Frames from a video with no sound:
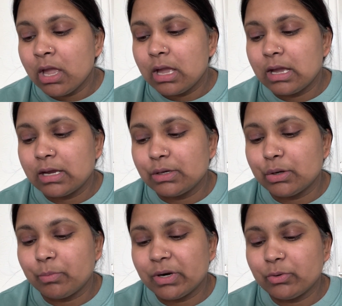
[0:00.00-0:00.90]
And
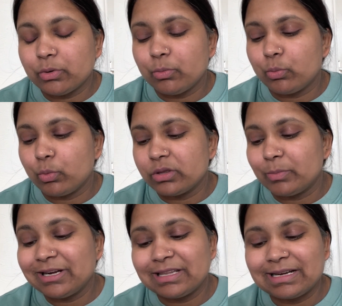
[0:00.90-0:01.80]

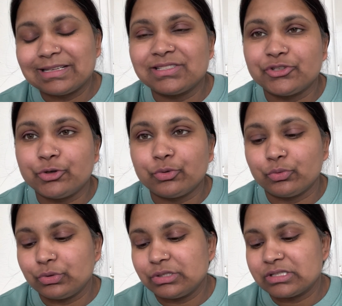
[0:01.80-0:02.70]
but that is
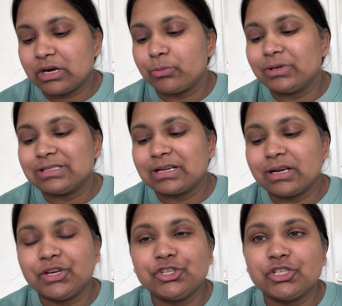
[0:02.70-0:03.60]
true. Scurvy is a
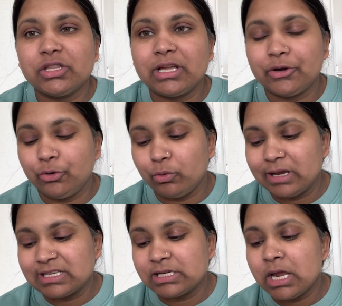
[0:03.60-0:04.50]
condition that you
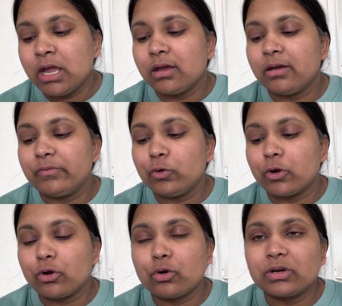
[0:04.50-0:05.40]
get if you are
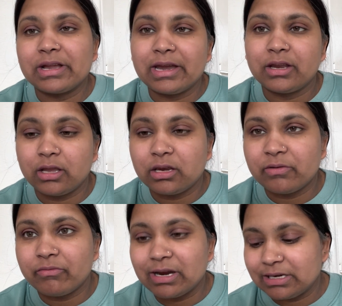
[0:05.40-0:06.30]
not getting enough
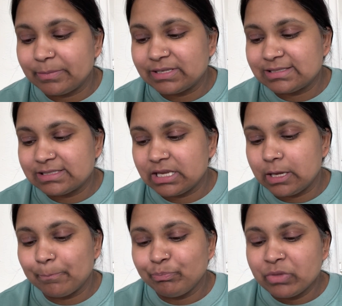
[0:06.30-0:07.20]
vitamin C.
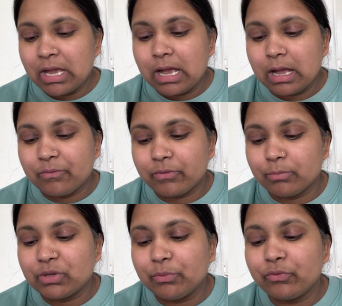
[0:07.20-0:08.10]
from
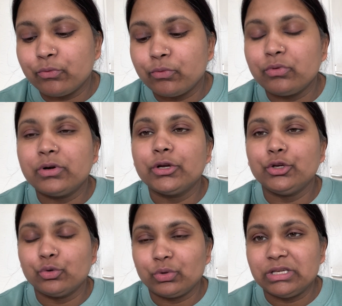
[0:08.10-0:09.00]
the food
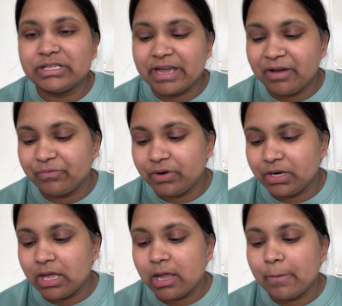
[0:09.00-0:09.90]
you eat every
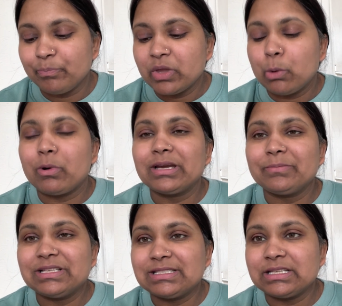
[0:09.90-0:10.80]
day.
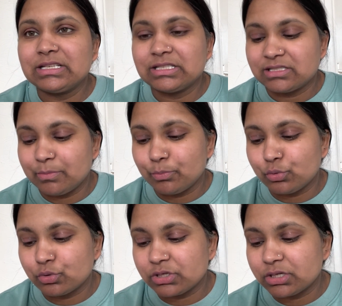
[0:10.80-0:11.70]
Vitamin C is
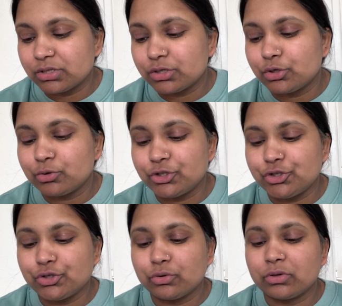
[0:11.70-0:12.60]
important to
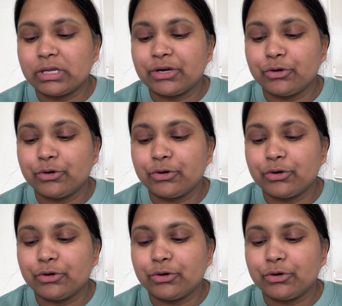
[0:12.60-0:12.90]
ensure that